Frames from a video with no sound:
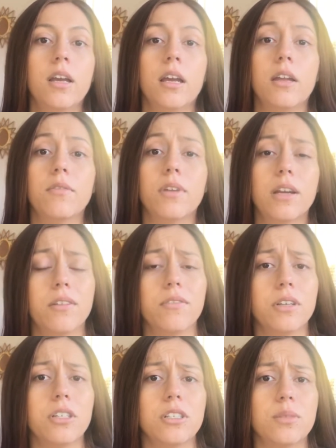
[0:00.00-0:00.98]
in very,
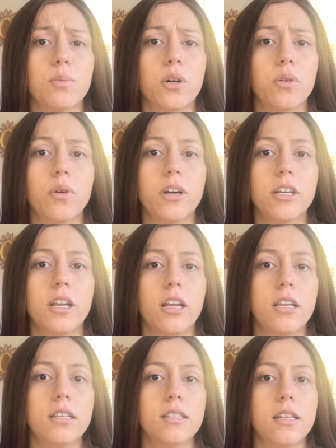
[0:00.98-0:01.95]
very small quantities,